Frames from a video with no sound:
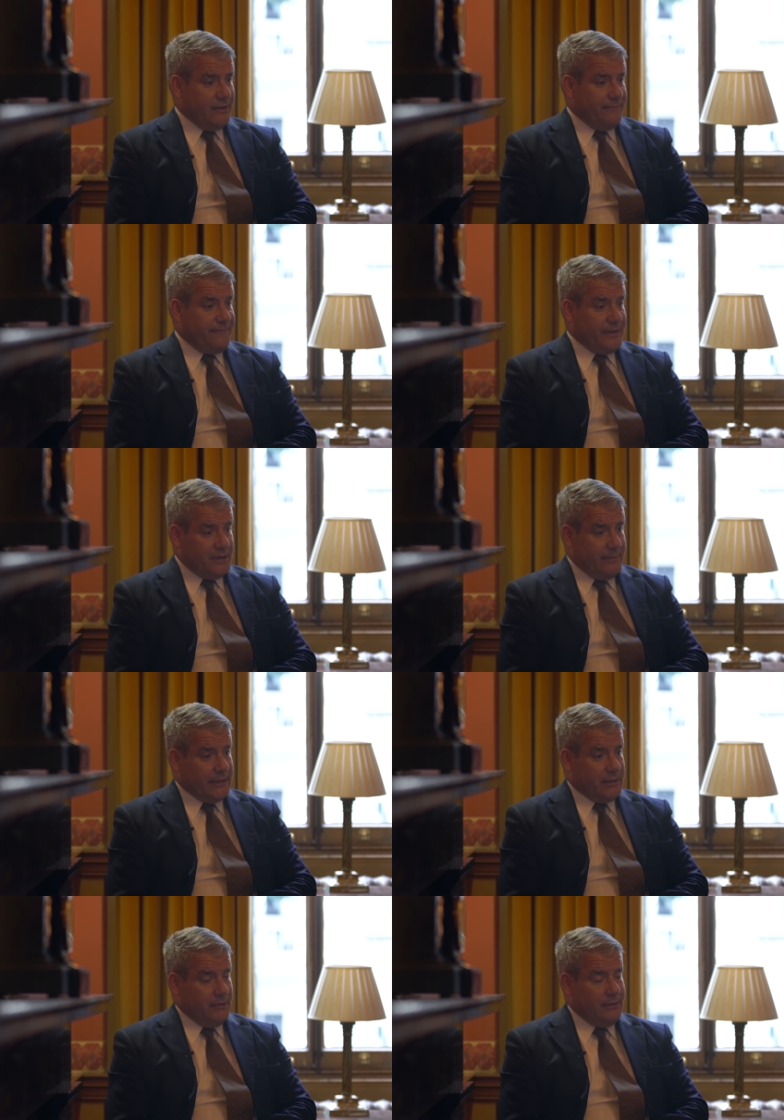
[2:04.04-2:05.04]
are
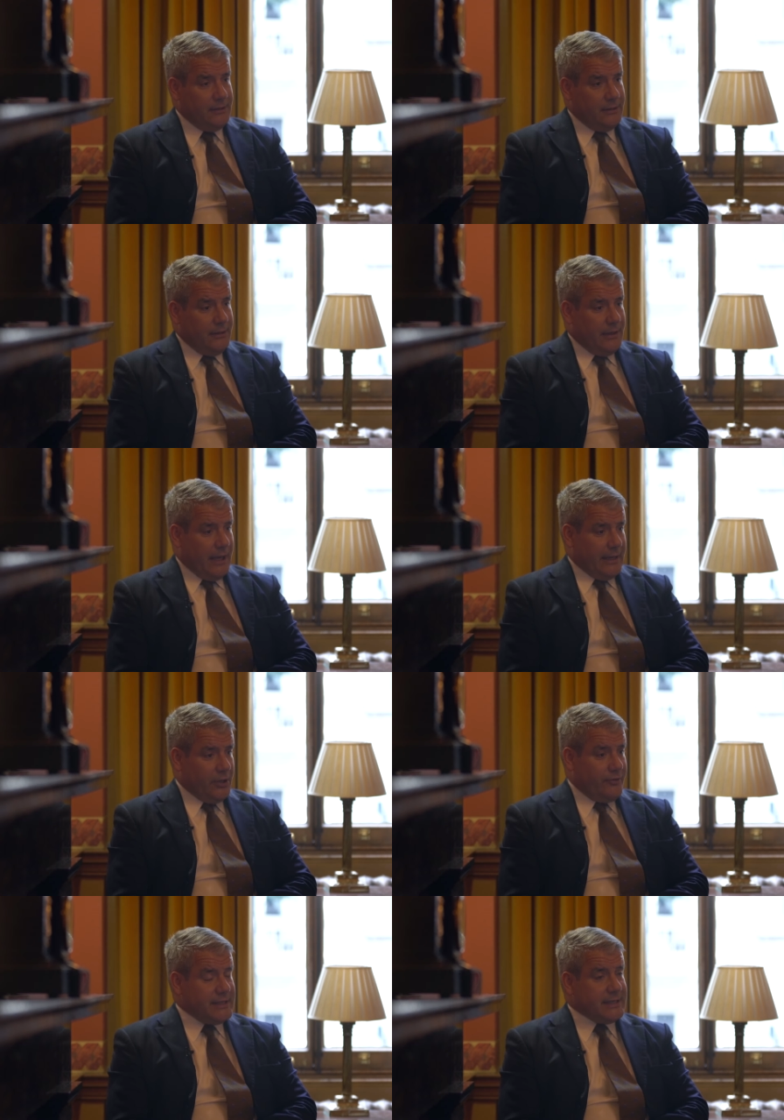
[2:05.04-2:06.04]
fundamental and
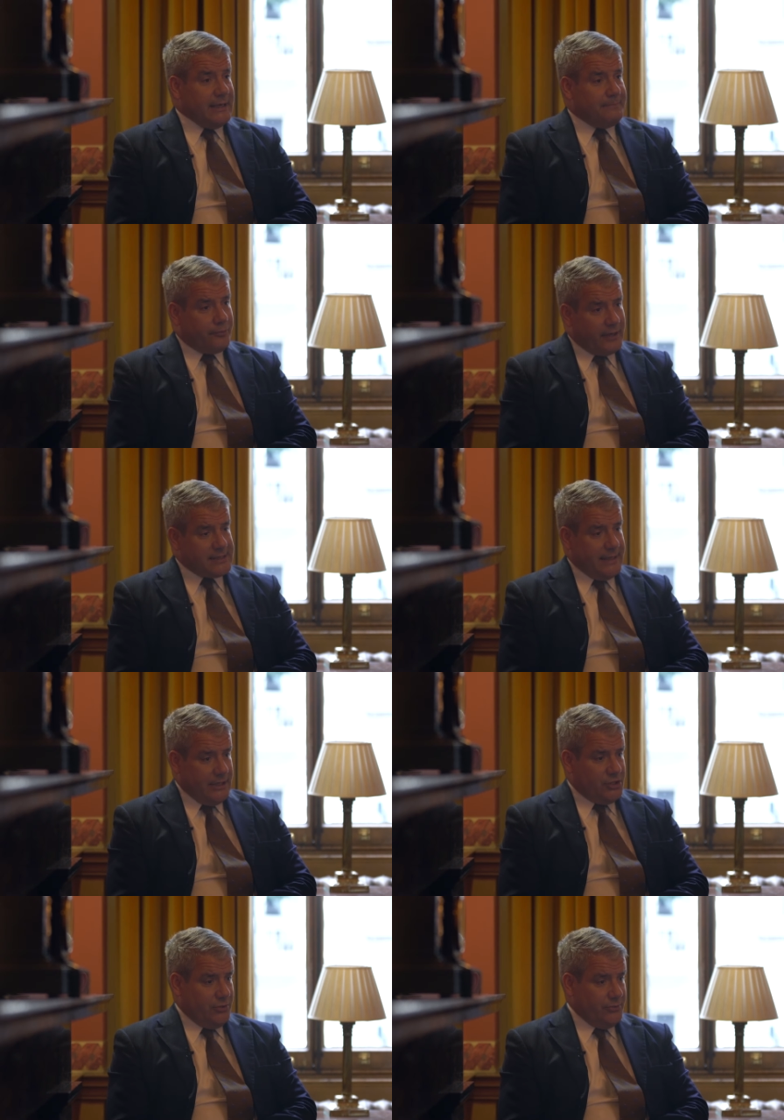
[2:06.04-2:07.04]
increasingly pressing
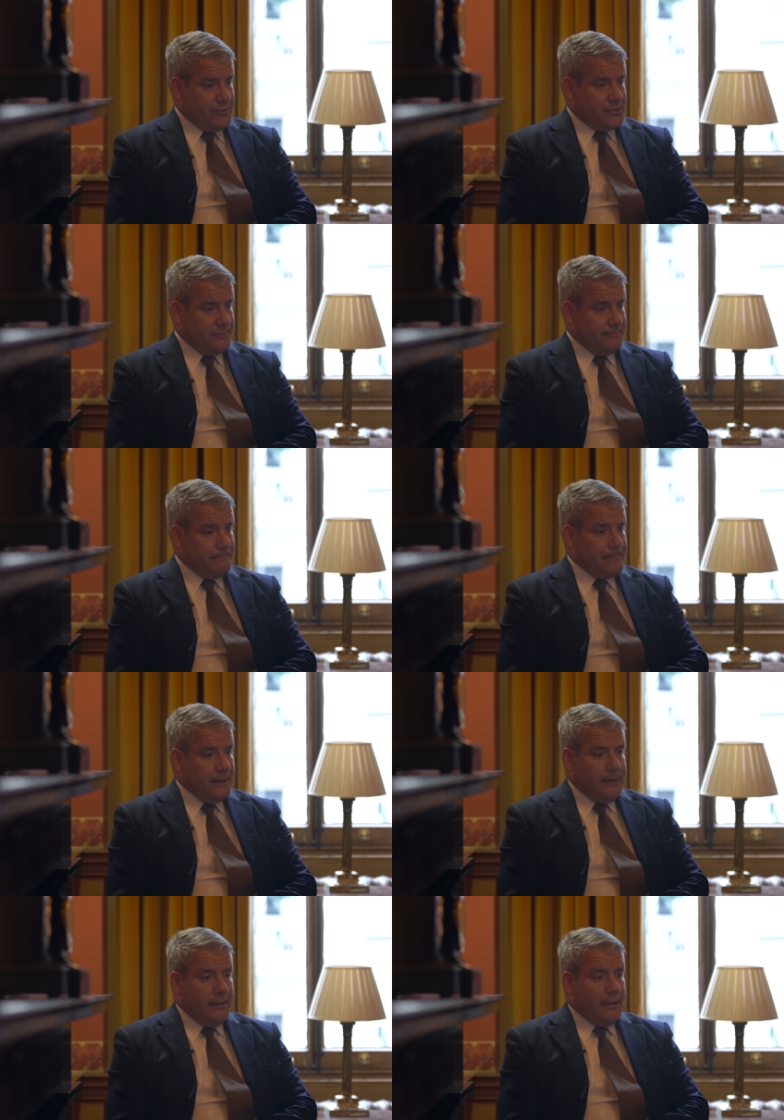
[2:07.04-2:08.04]
issues.
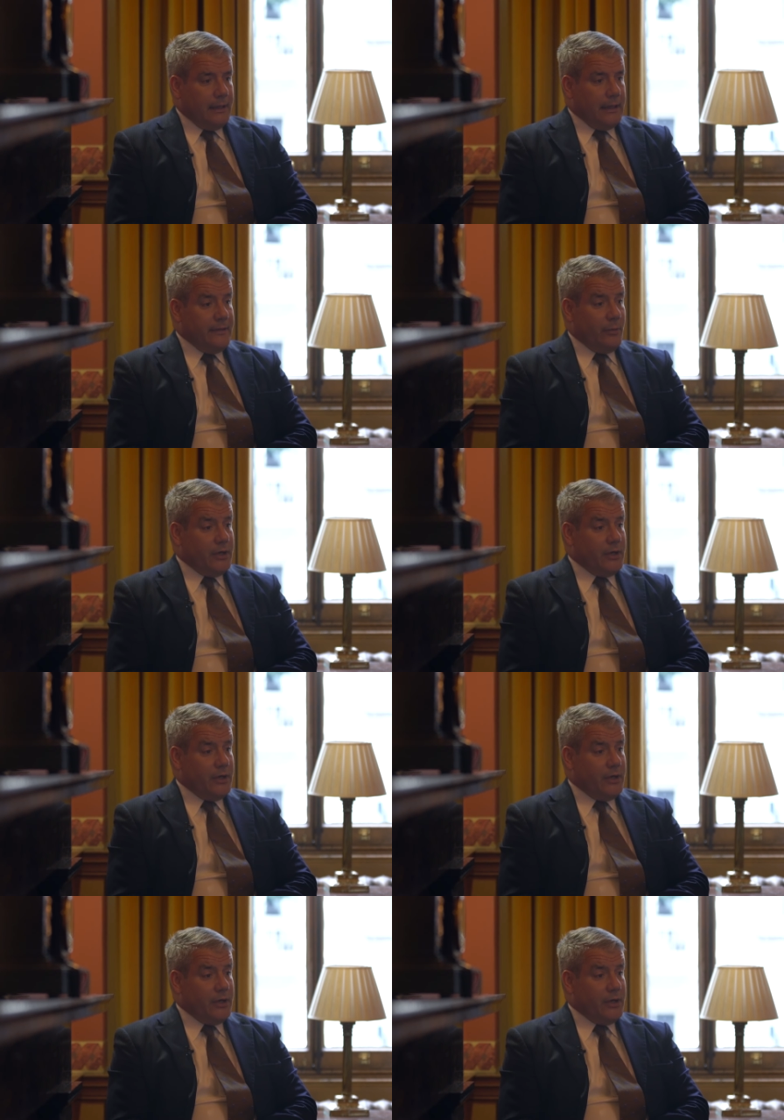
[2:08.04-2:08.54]
In the